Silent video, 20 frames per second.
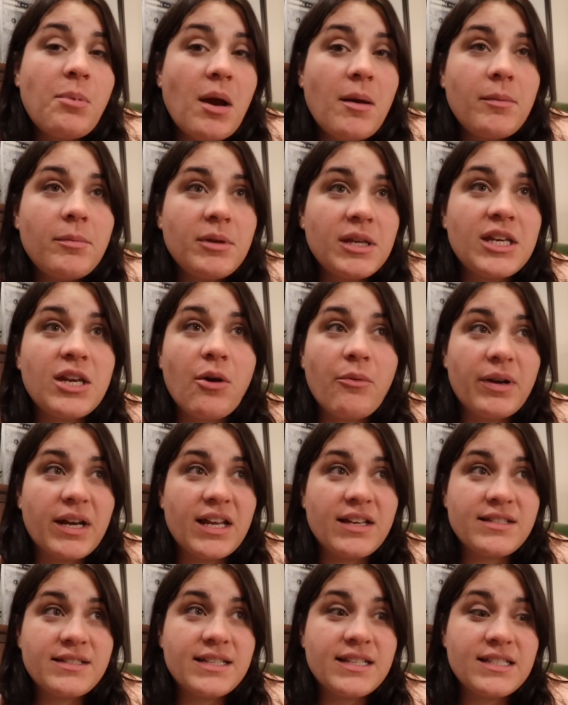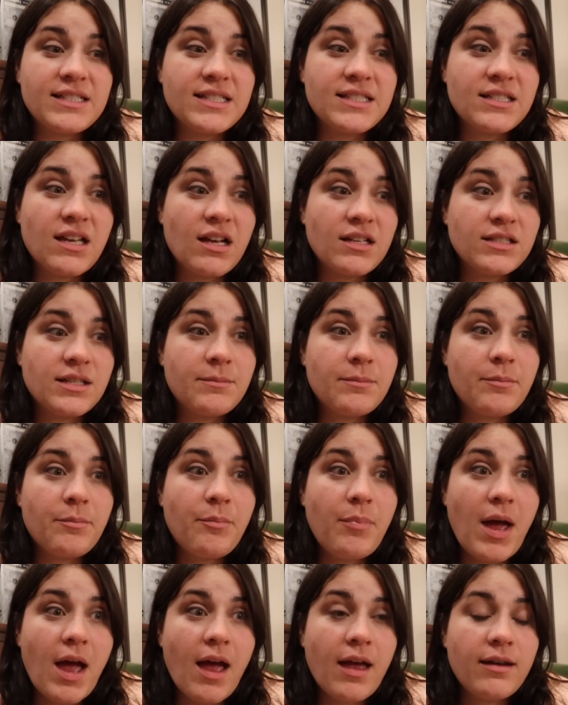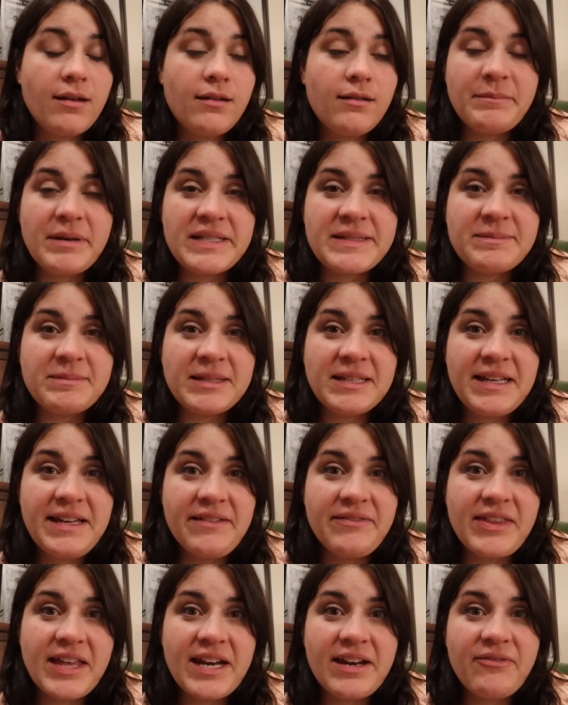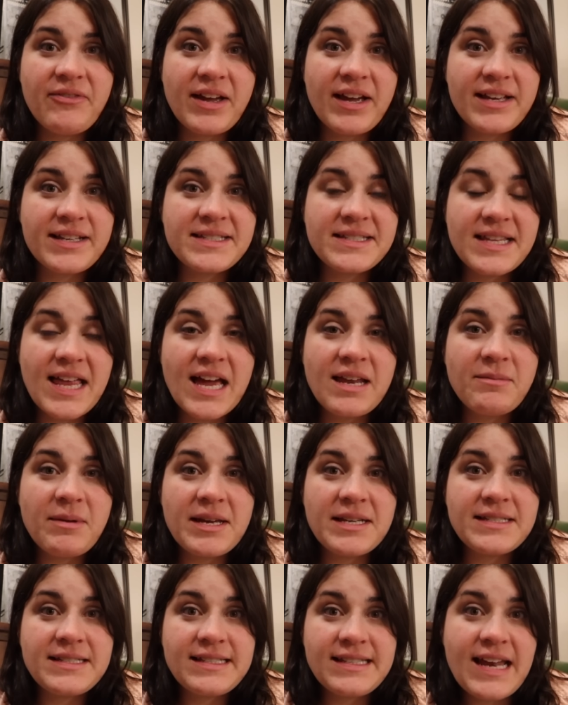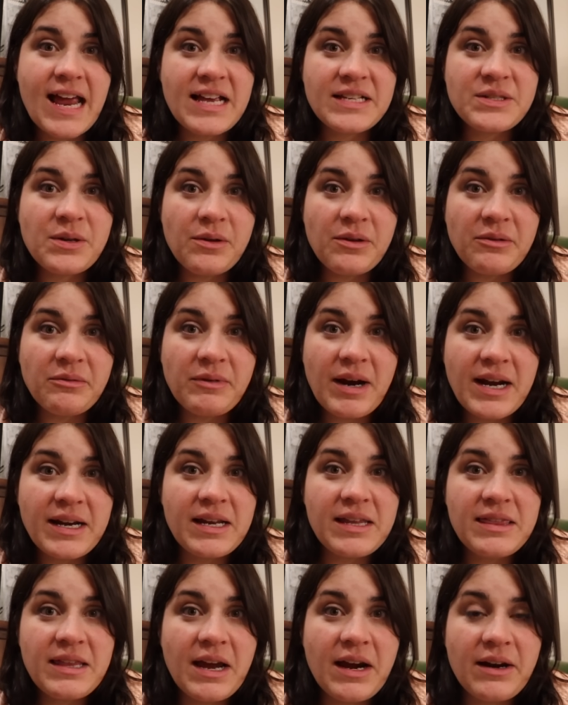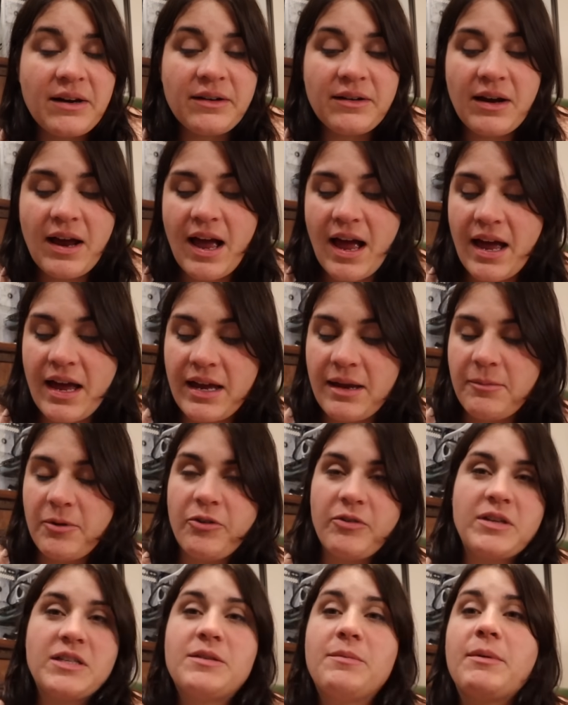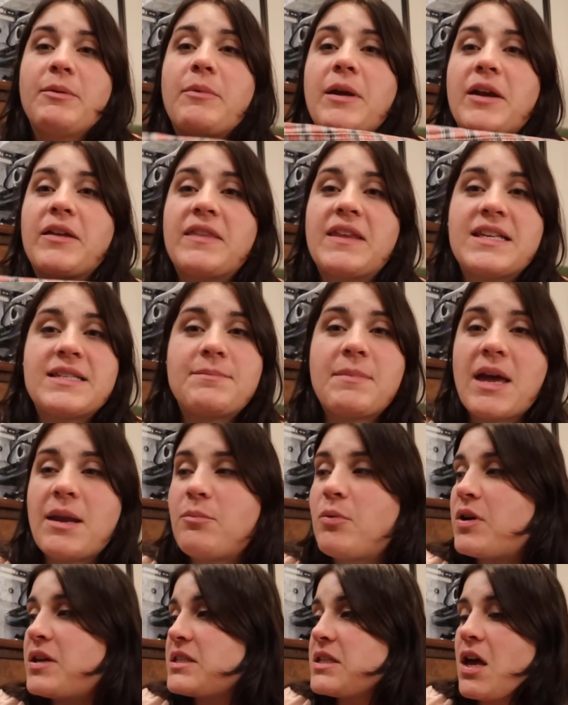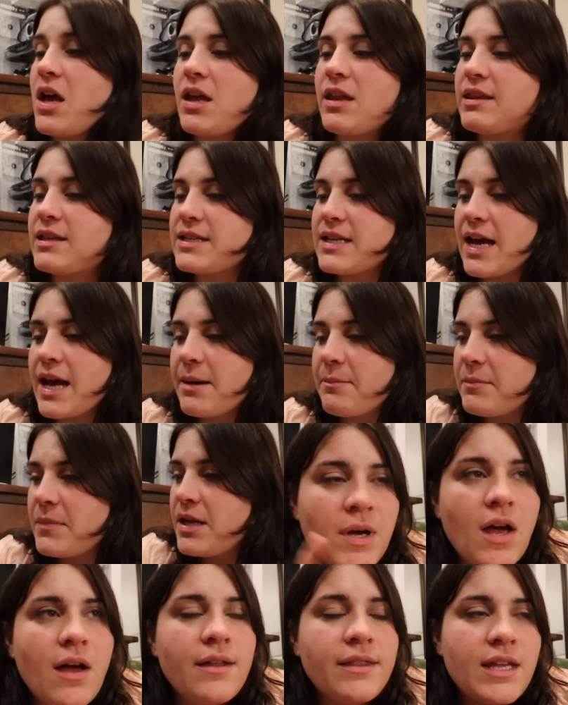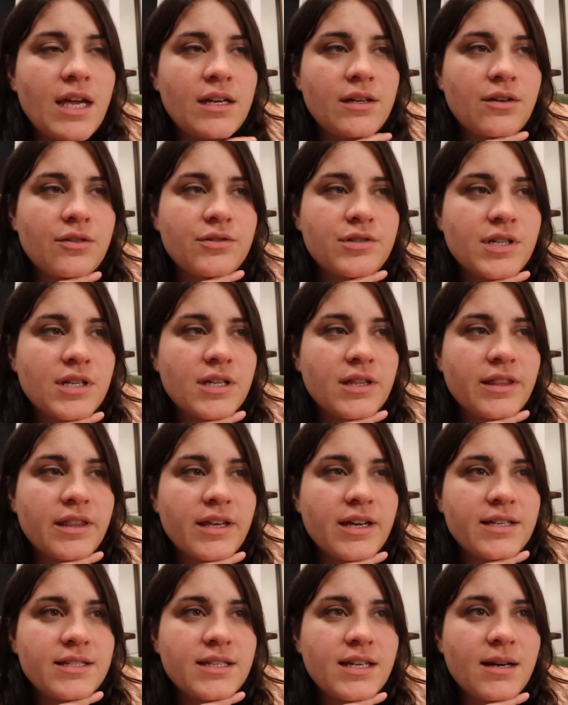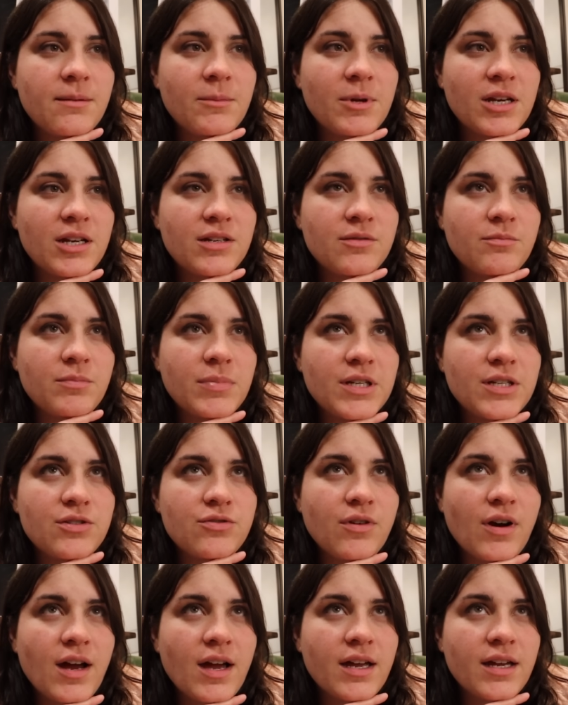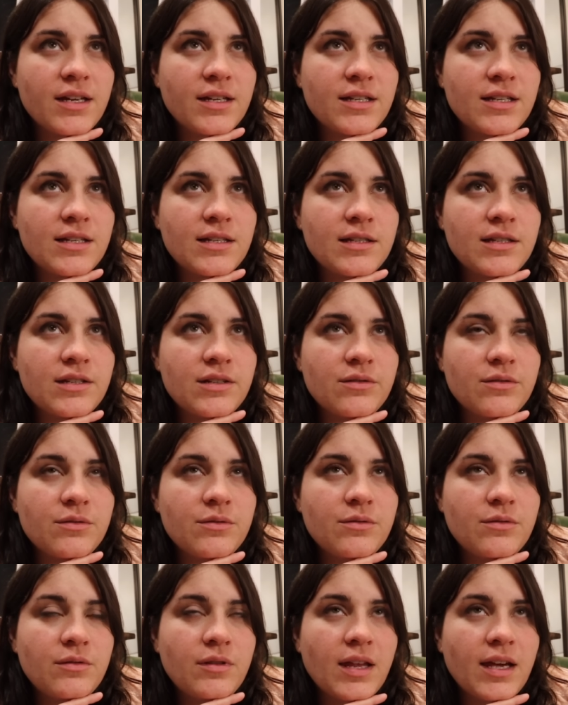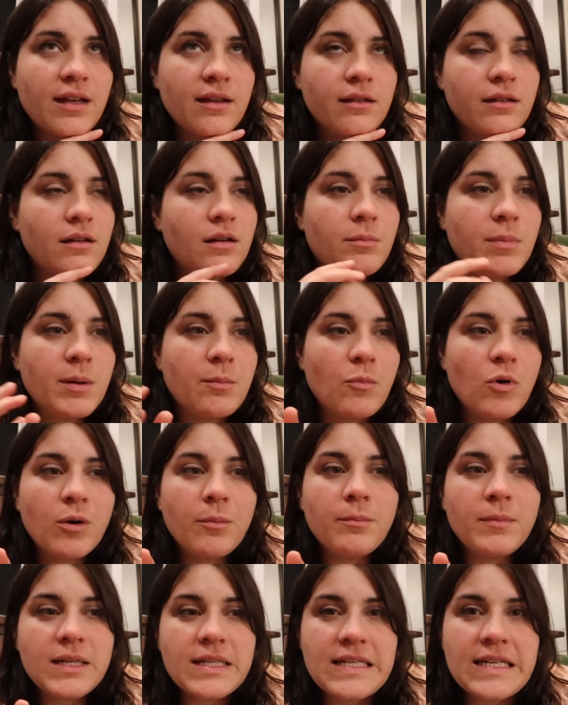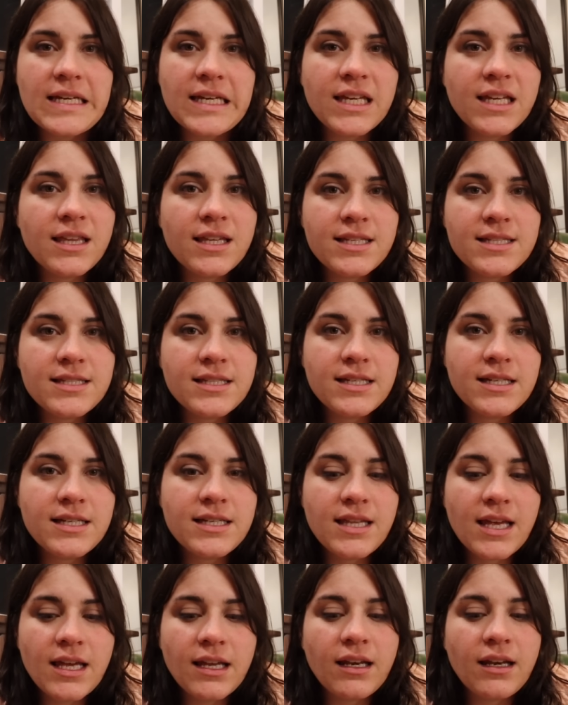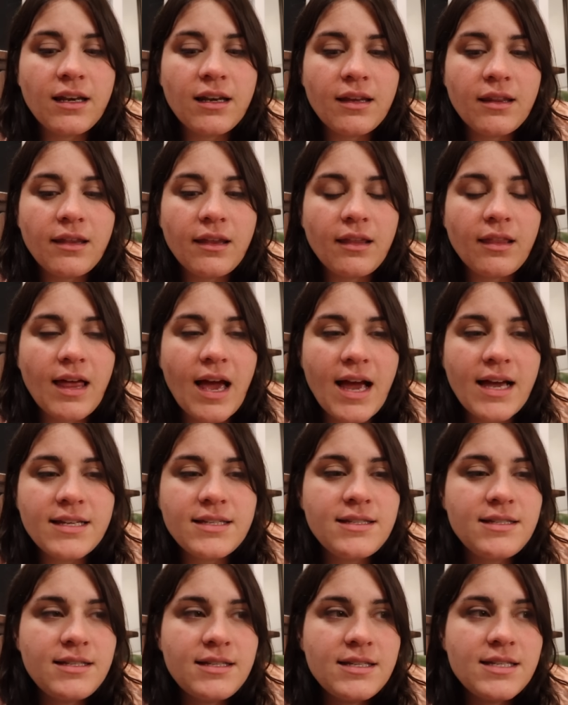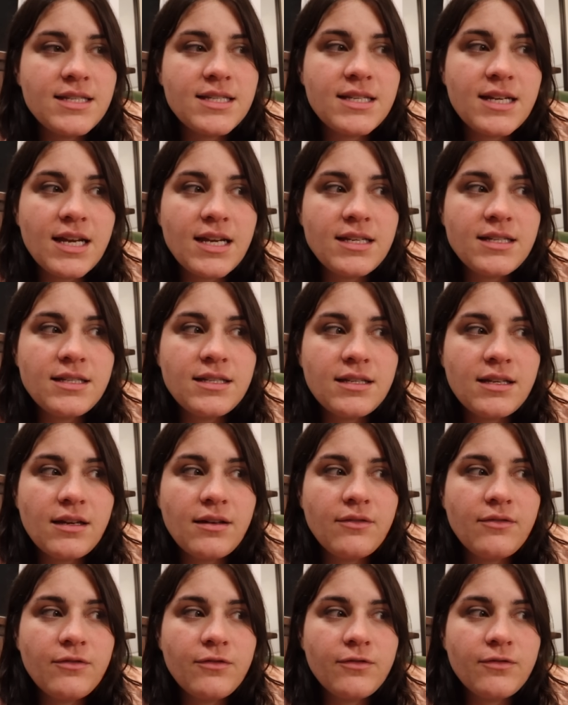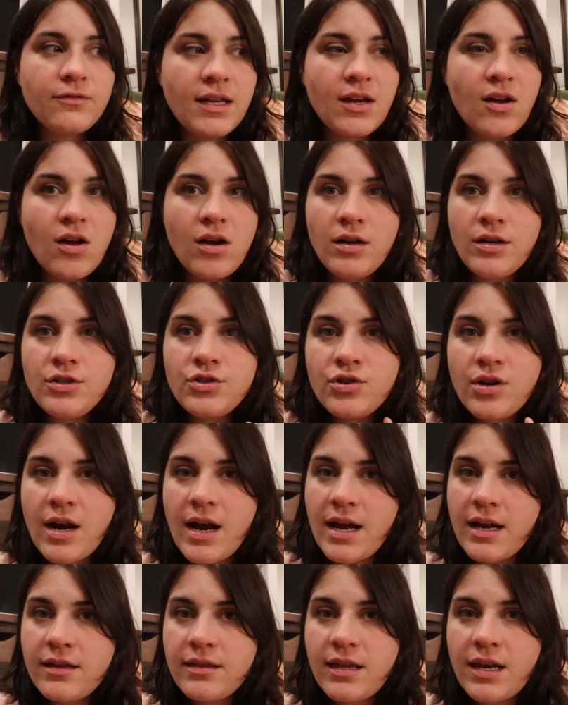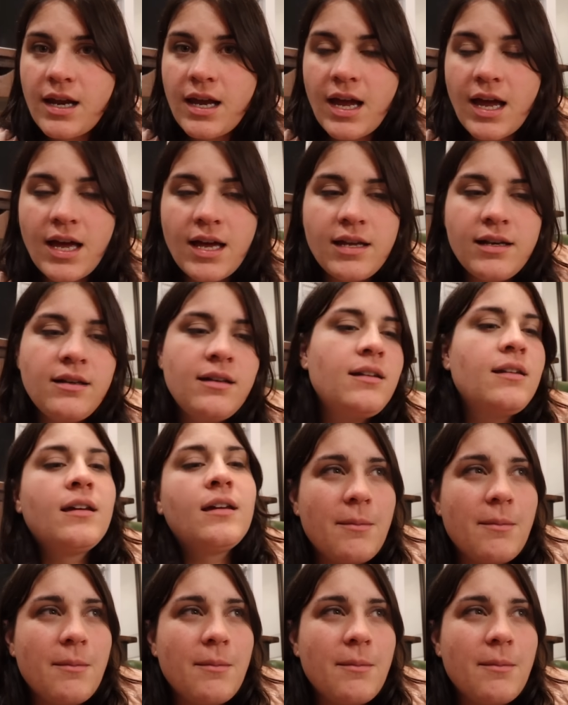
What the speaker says: probably no one else thinks is awesome. But best believe that if I could slide my snasshole right in there, I am going to be wearing these bad boys all the time. But on that notion, things that I'm going to be trying to do like a little bit more meticulously than the last stint of like on track that I had.